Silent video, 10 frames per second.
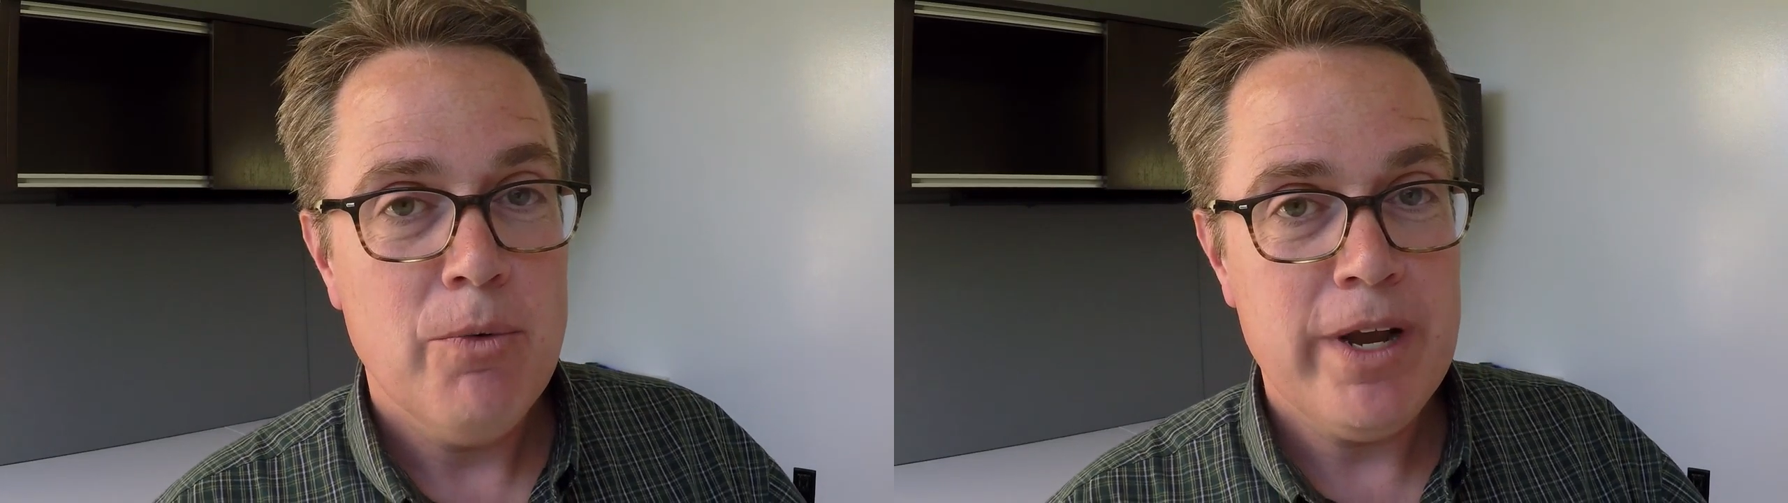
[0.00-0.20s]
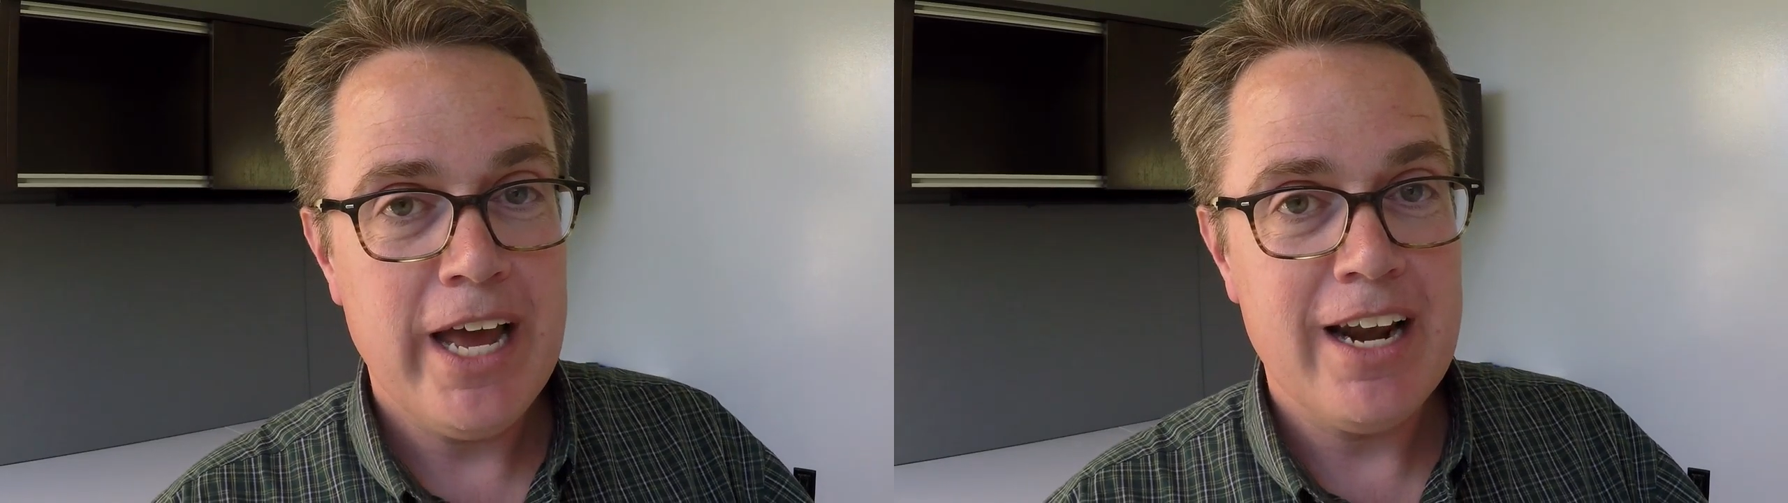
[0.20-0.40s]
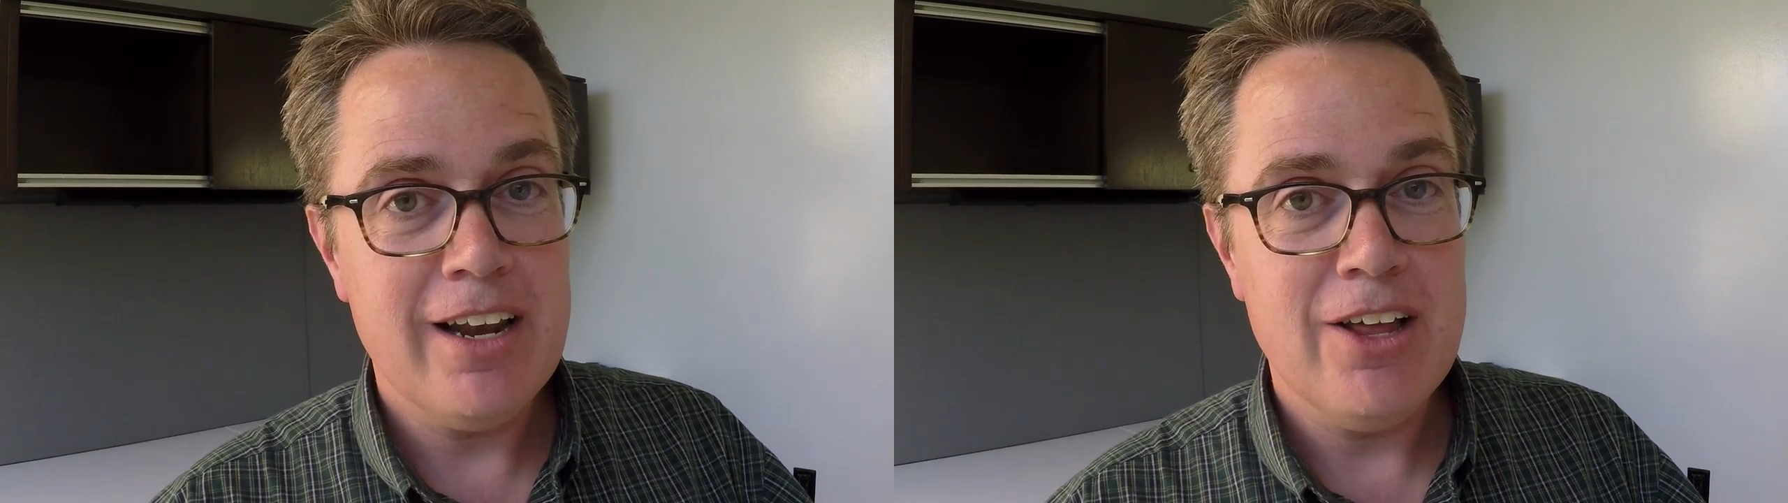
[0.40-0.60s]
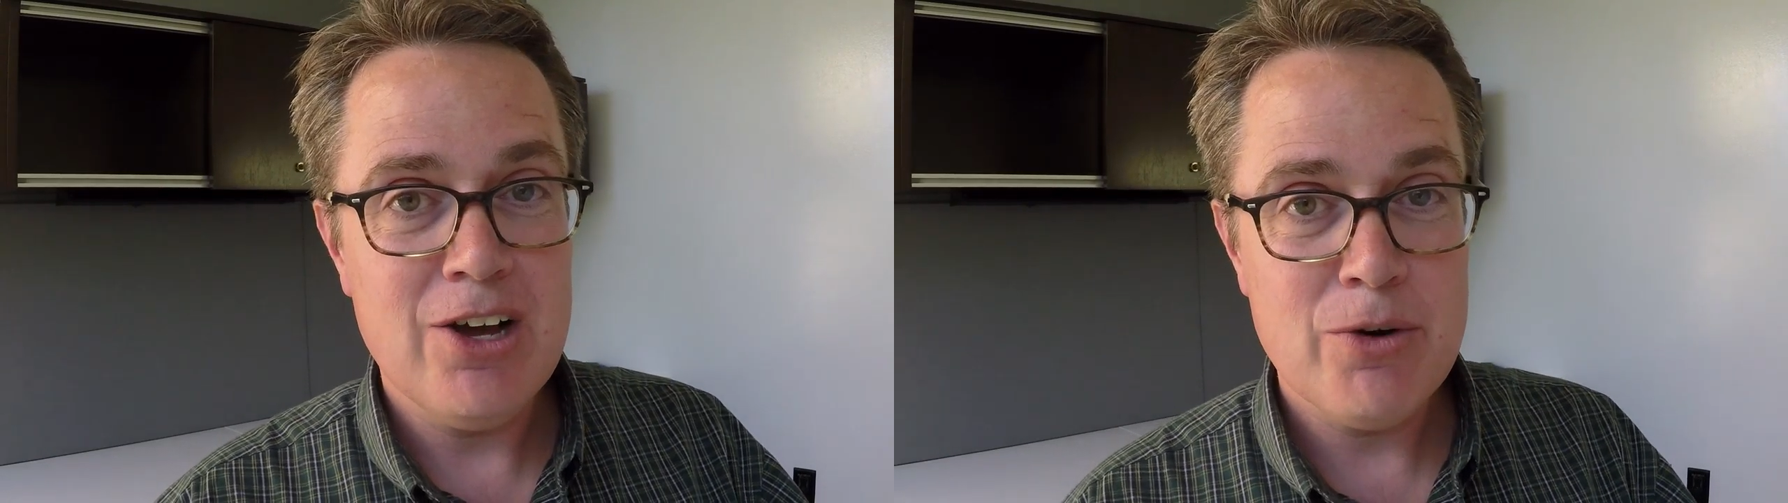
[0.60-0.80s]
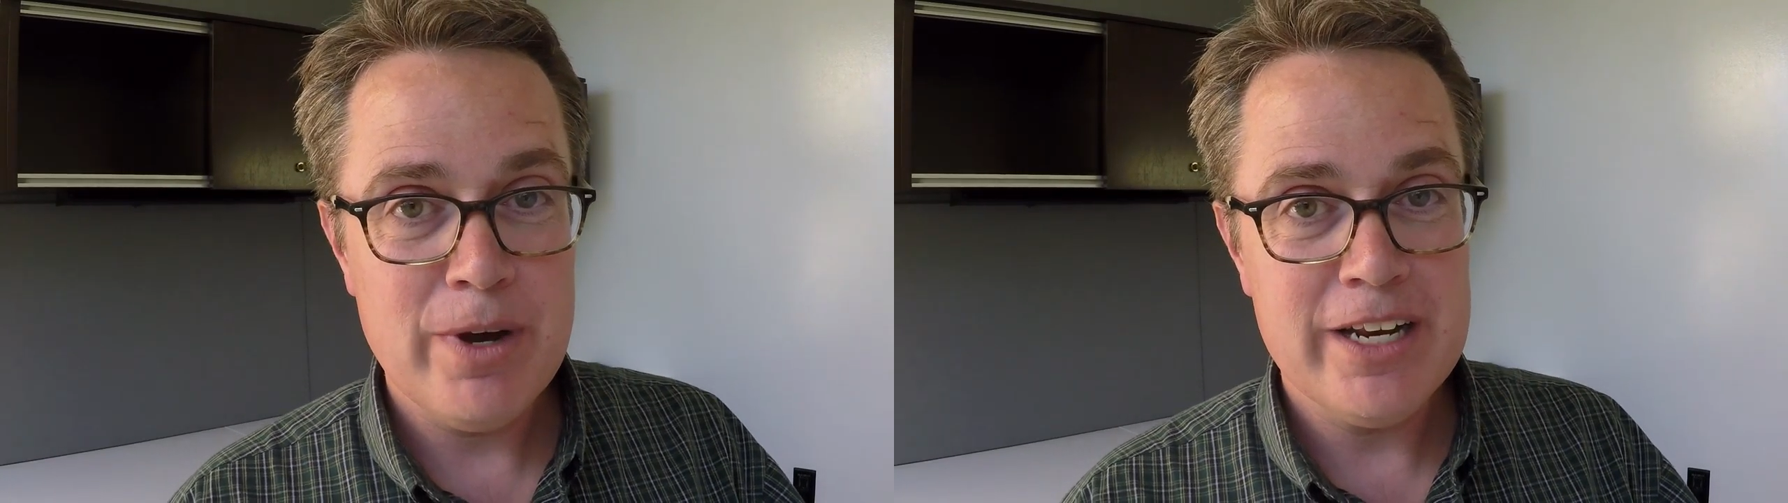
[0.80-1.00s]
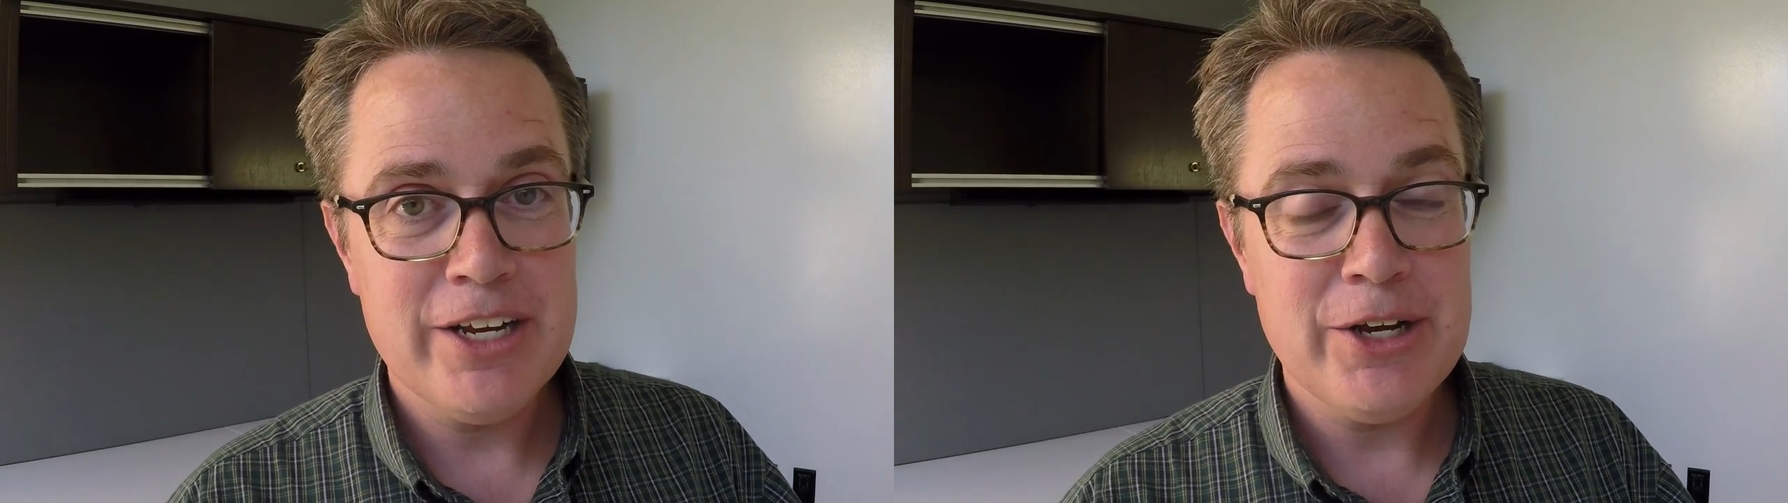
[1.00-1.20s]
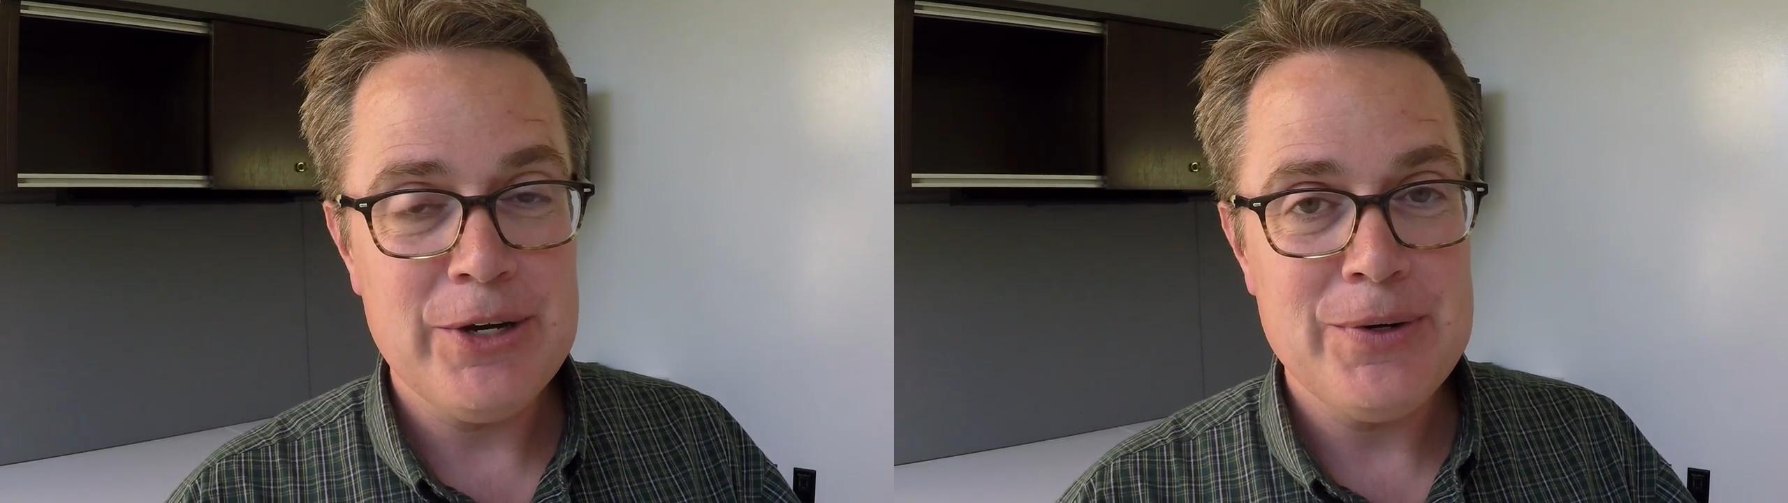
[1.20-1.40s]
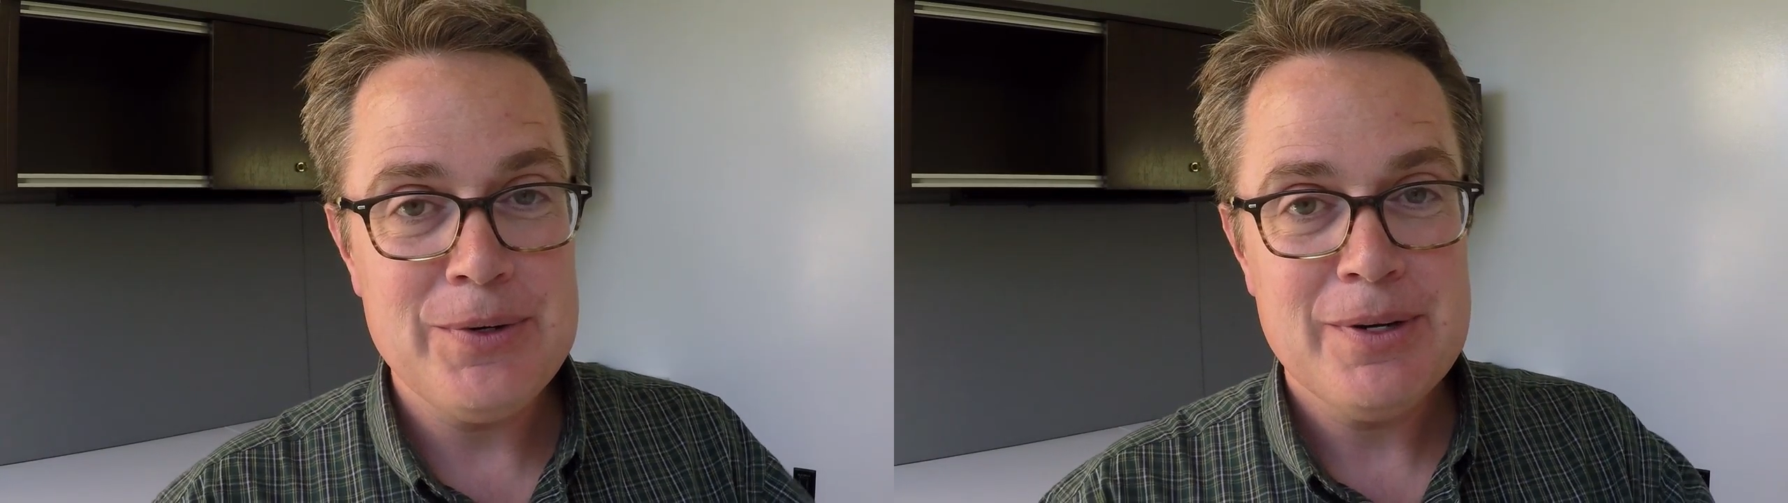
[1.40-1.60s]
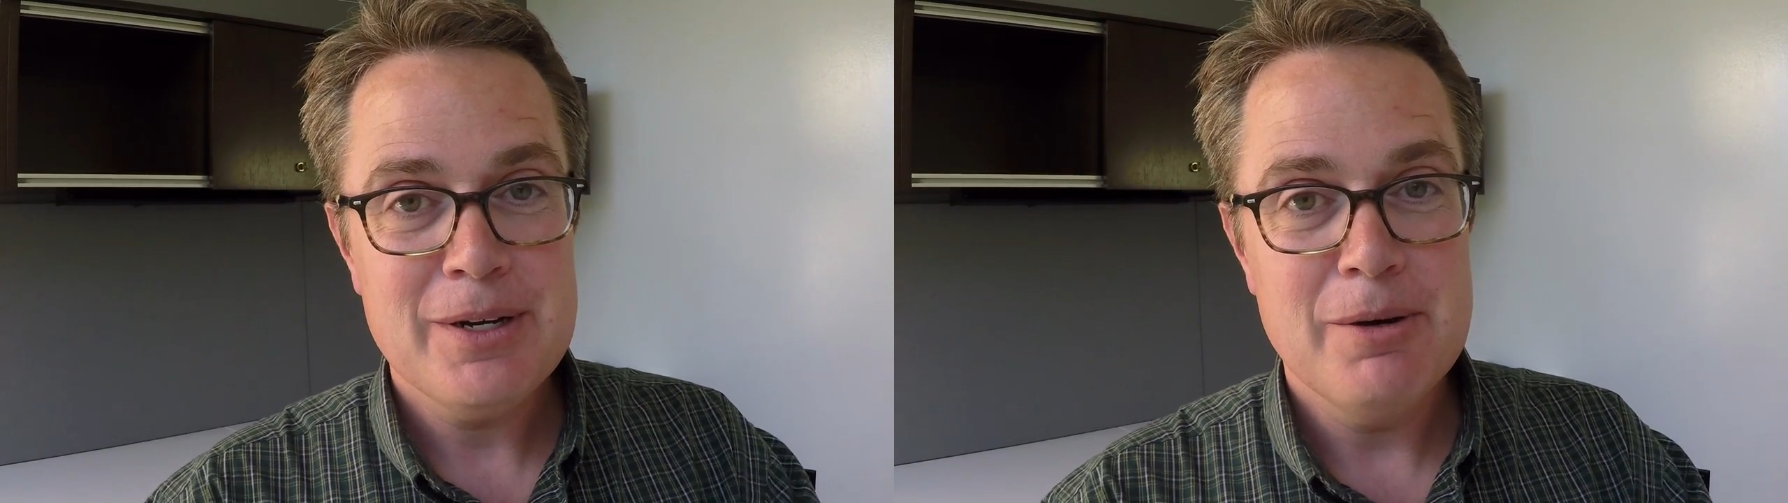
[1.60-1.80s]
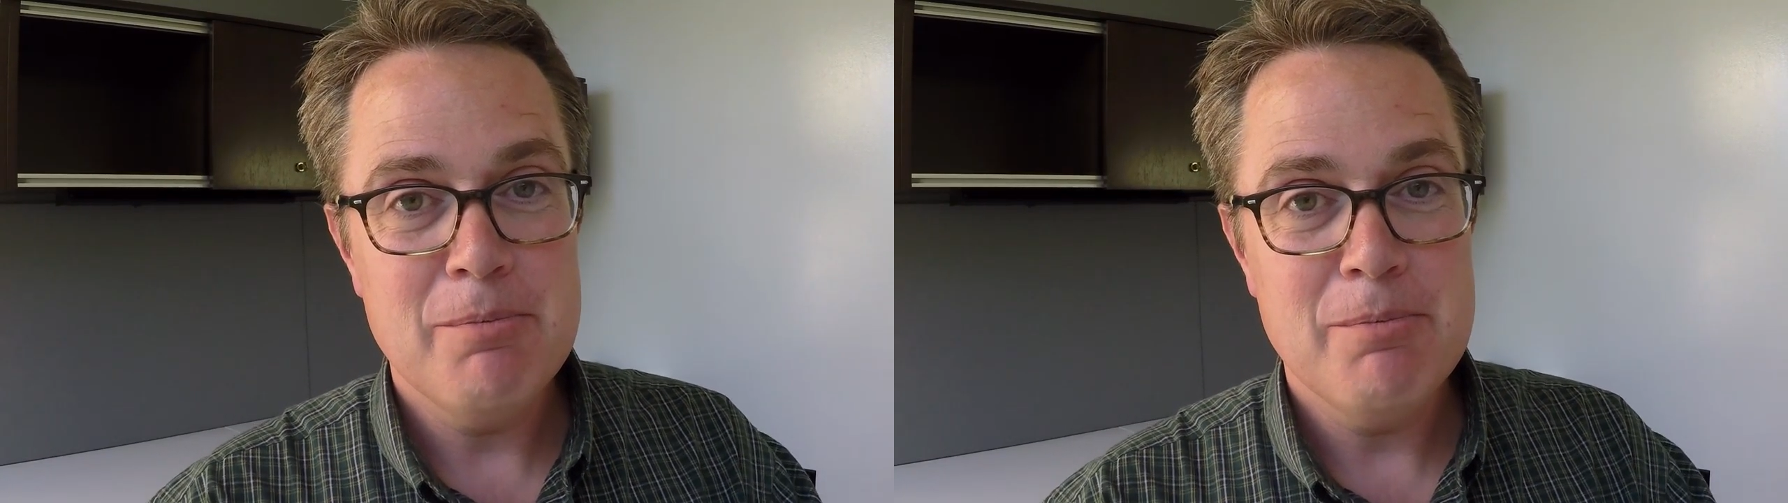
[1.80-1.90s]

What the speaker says: We got a long way to go,